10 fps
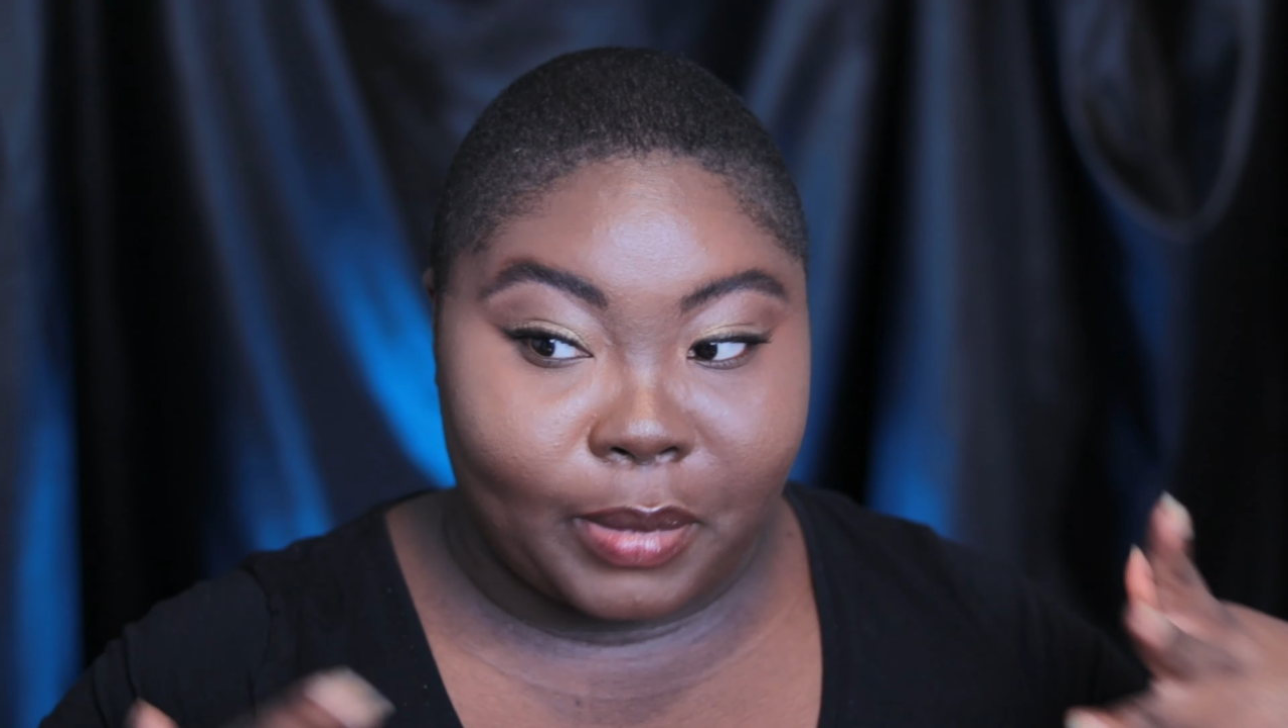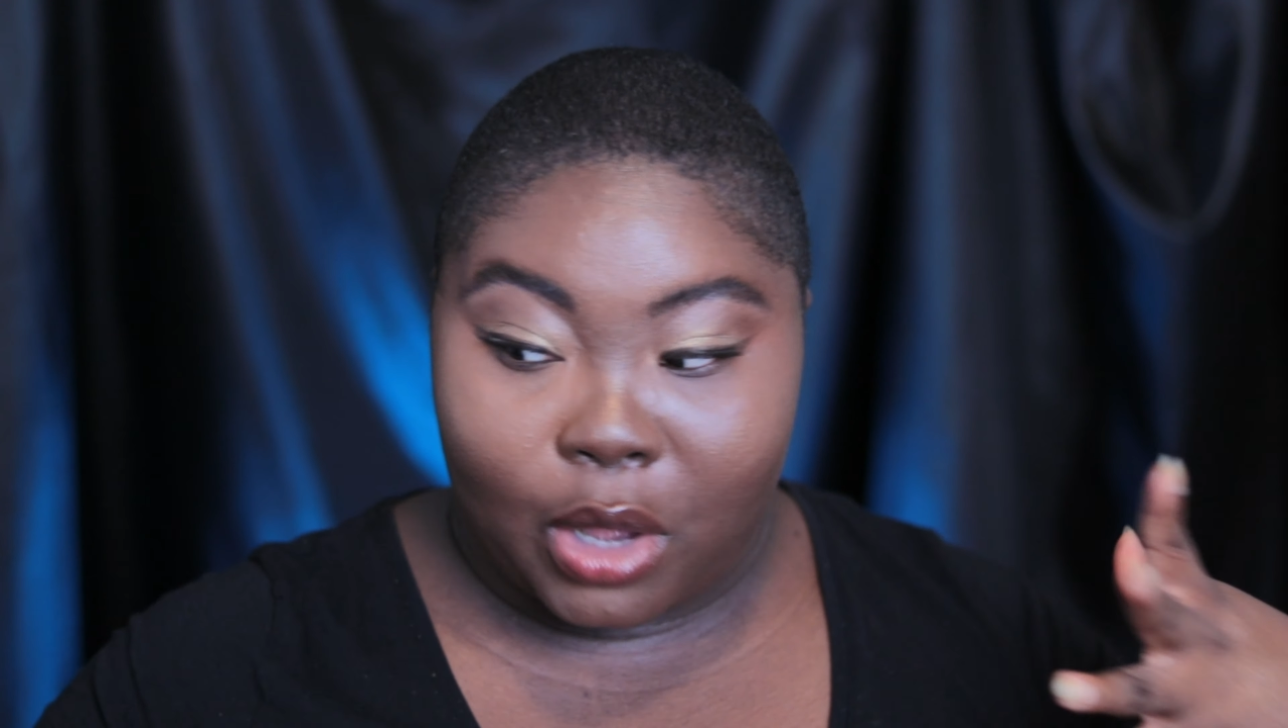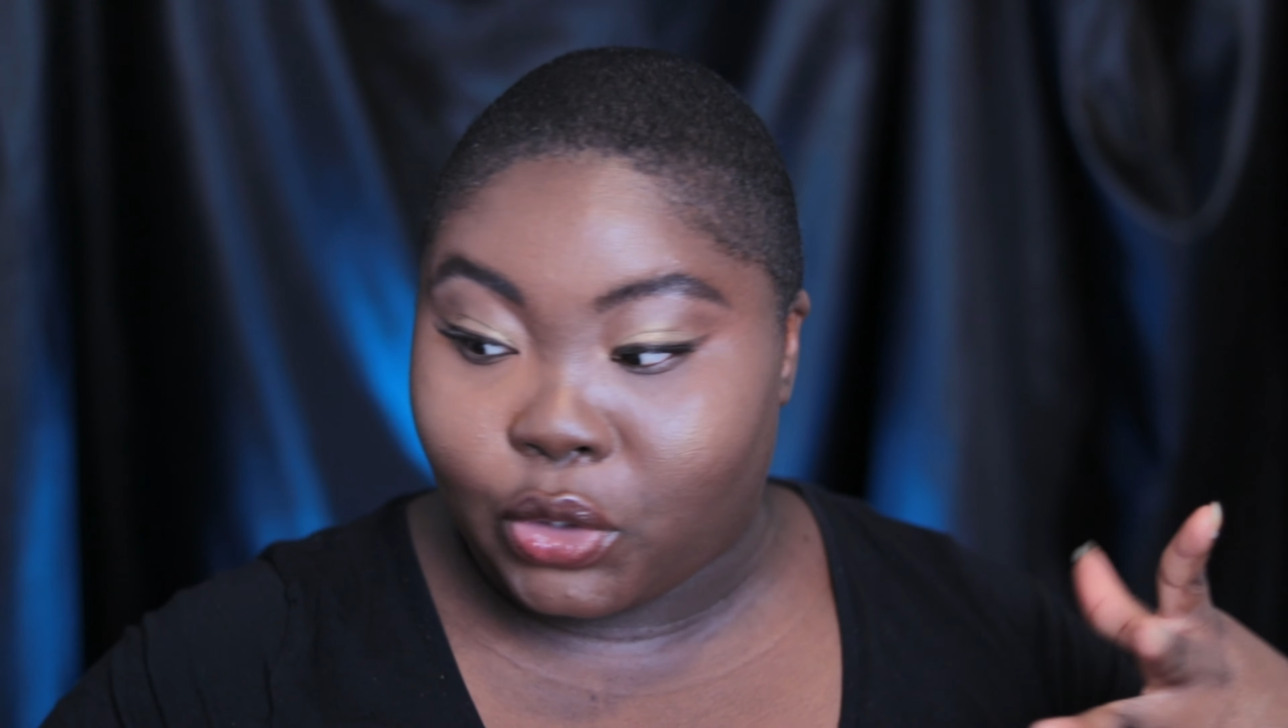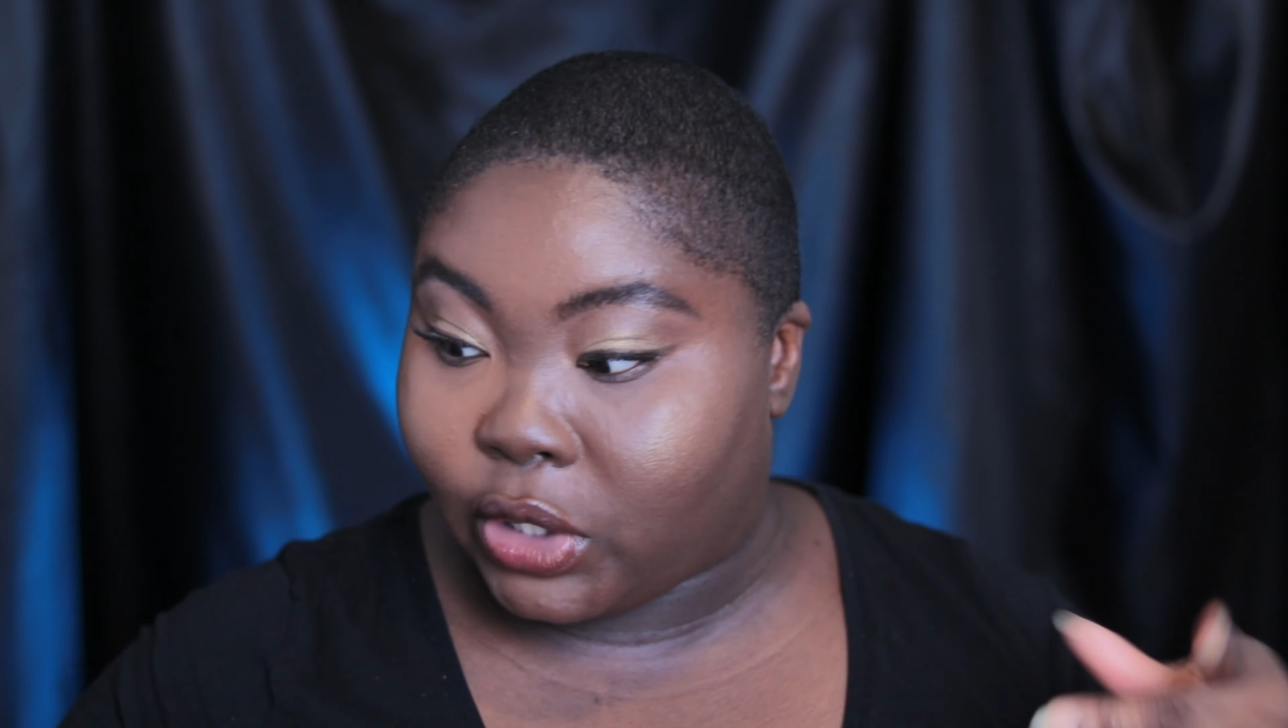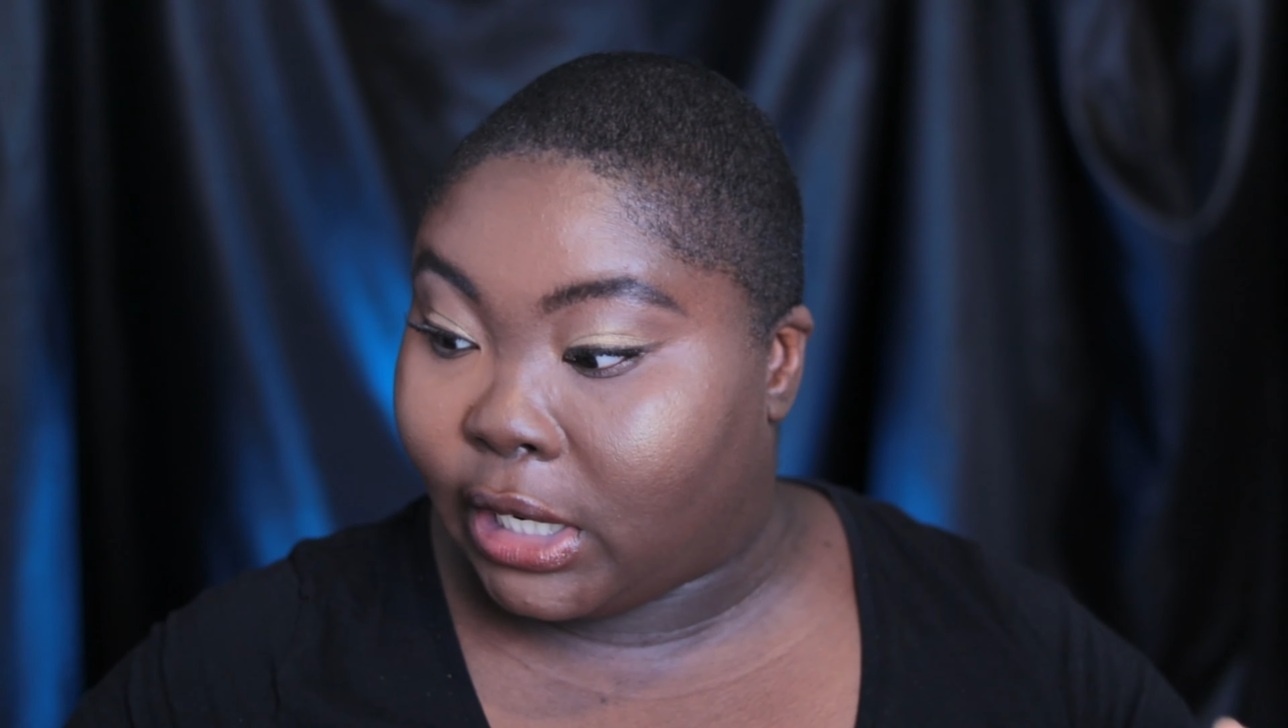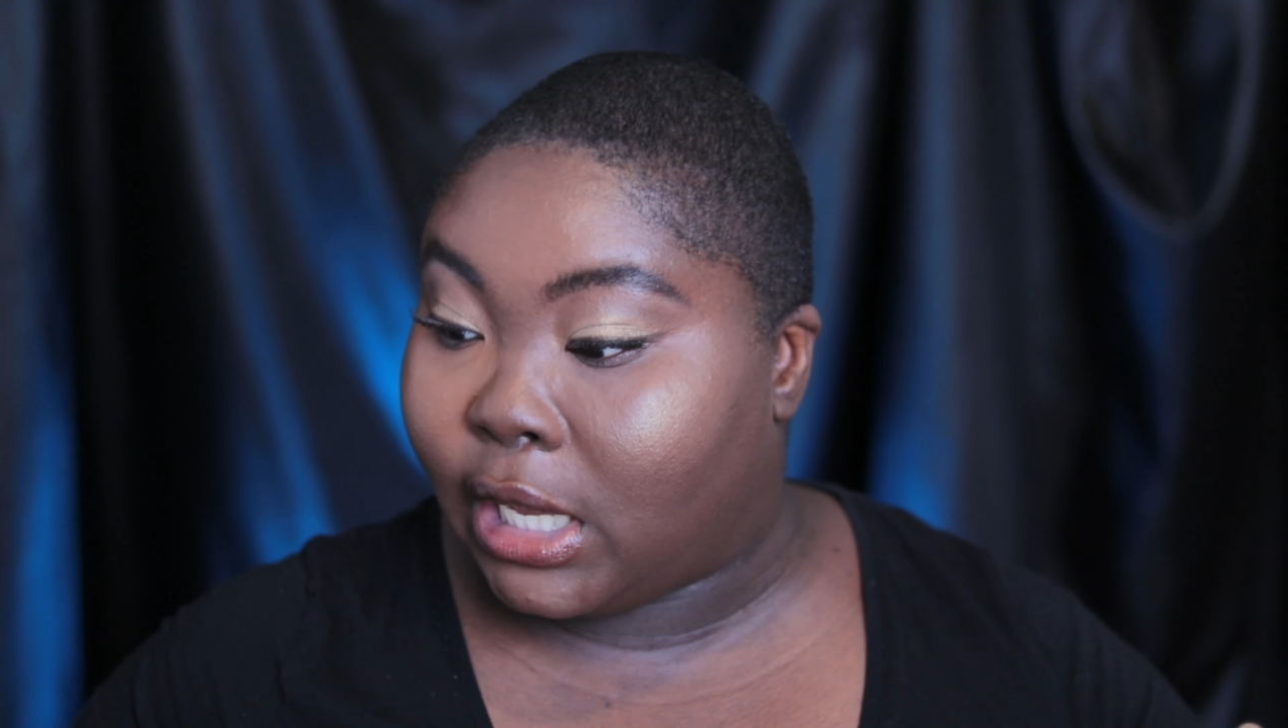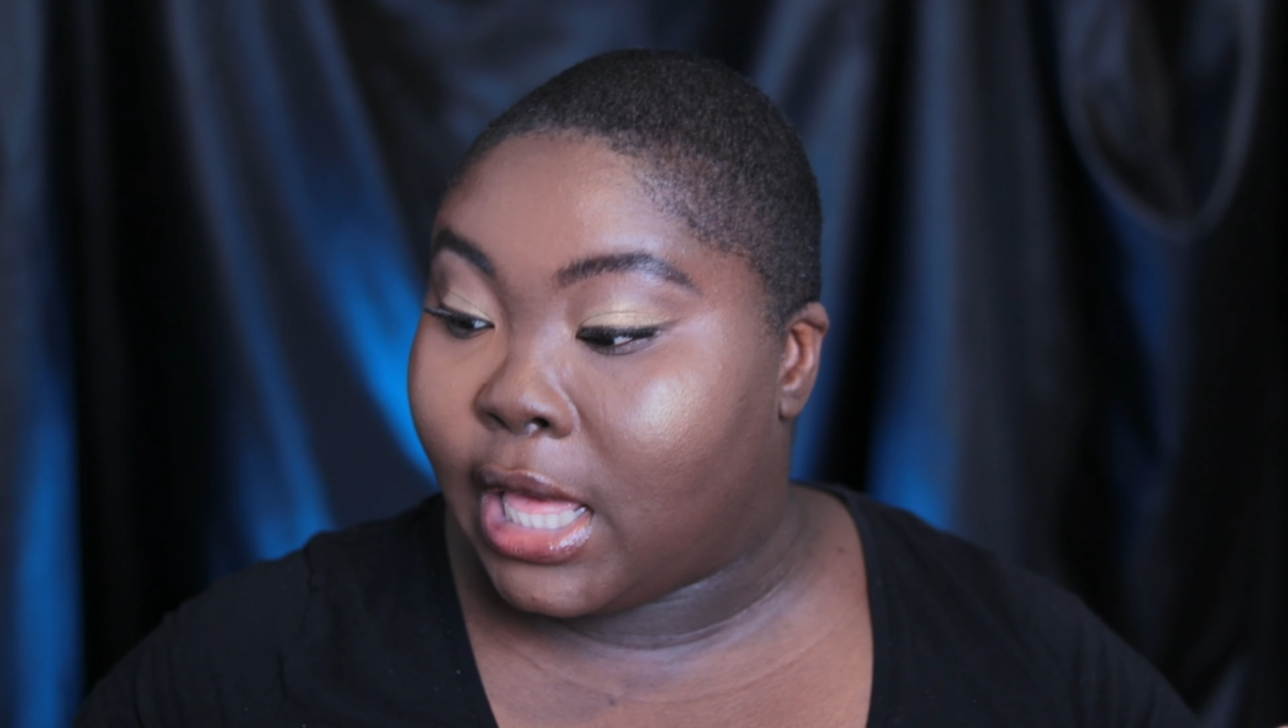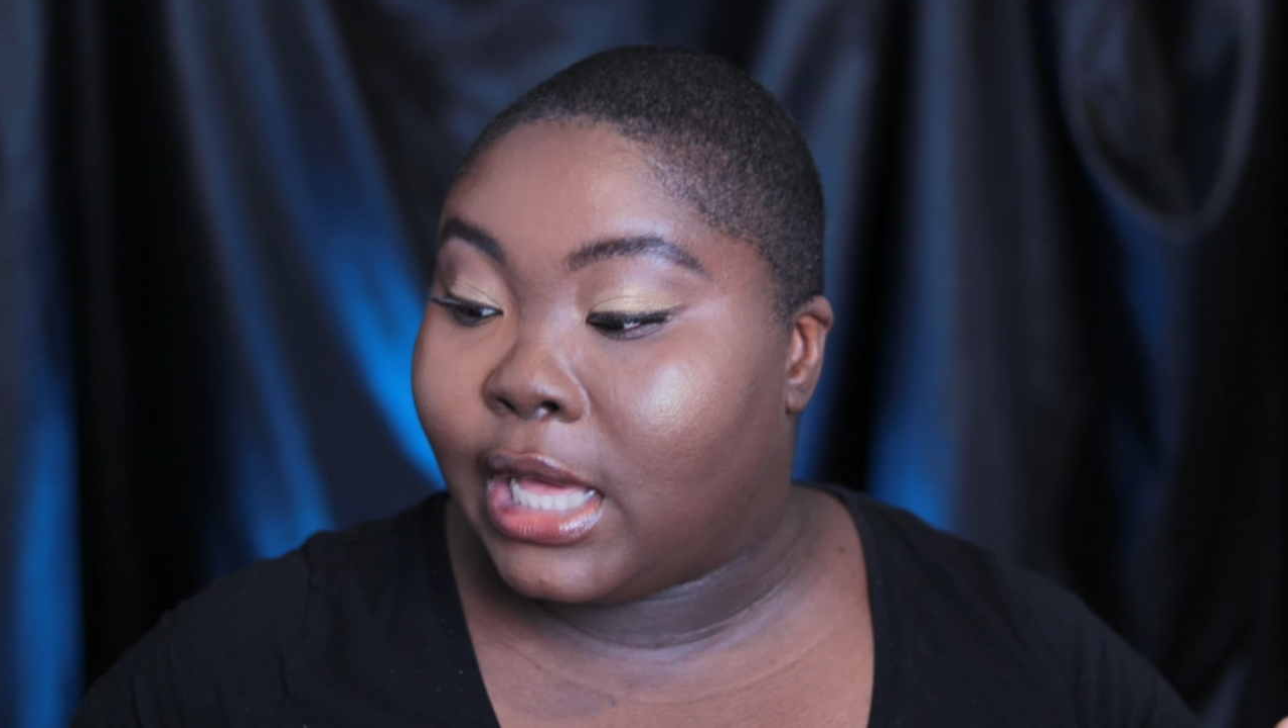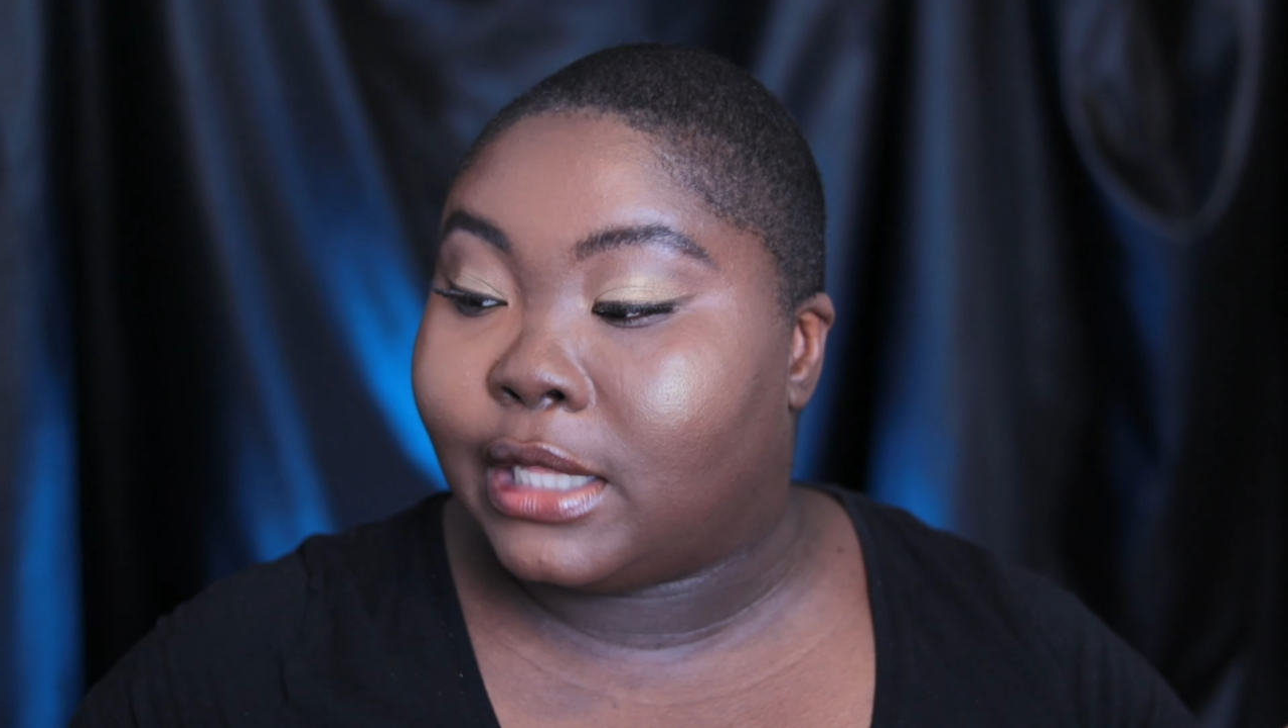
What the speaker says: powdery.